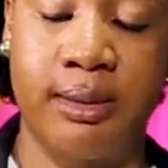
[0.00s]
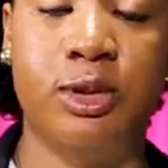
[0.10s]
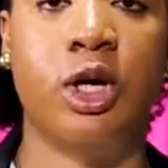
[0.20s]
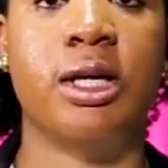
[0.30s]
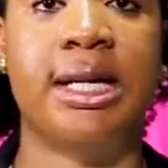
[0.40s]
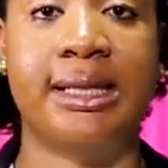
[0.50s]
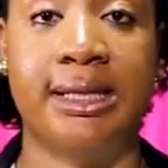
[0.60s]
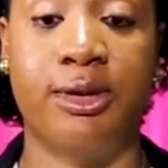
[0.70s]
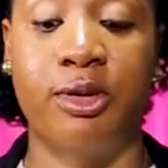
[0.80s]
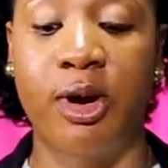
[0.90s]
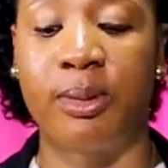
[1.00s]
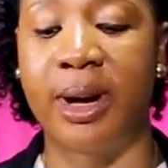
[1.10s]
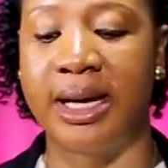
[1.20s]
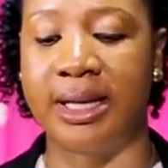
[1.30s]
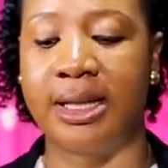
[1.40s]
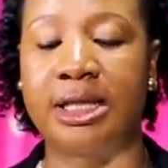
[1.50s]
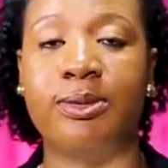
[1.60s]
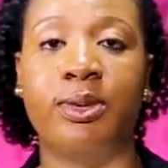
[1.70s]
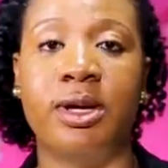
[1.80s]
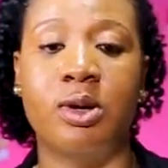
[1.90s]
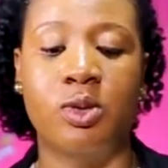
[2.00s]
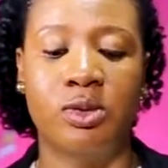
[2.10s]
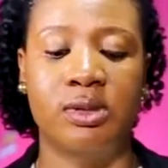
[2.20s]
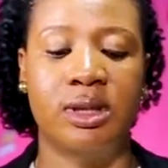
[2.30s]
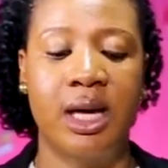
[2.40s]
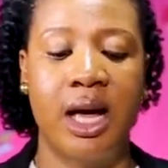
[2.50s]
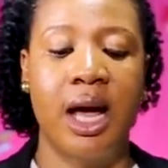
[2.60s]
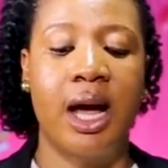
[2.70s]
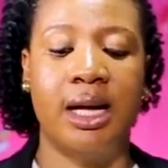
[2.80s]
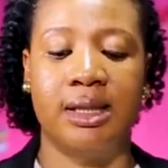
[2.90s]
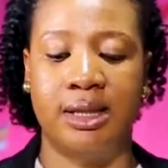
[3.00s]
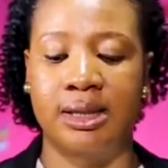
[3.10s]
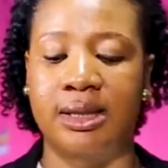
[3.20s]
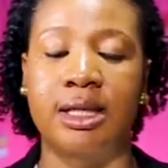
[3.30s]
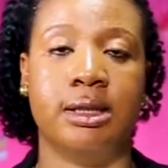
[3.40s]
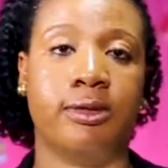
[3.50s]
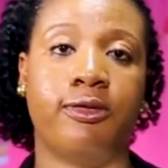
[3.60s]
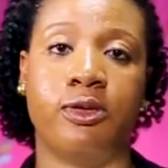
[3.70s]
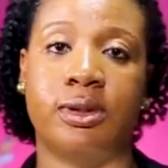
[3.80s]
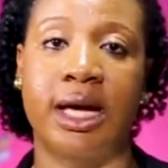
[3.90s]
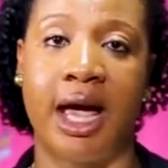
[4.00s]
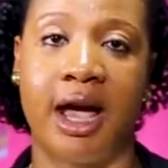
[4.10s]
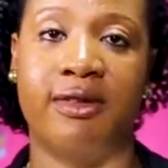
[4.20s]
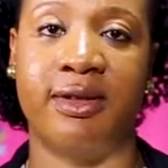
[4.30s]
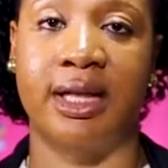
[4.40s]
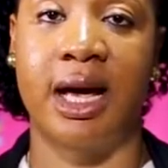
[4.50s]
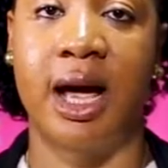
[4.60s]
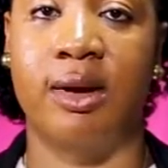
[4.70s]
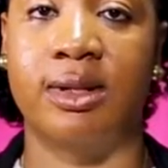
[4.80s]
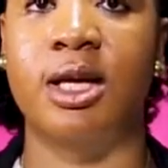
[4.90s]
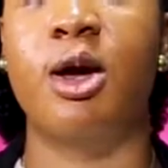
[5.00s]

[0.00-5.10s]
chocolate syrup and then sprinkles, and this is the fruit I have in the house.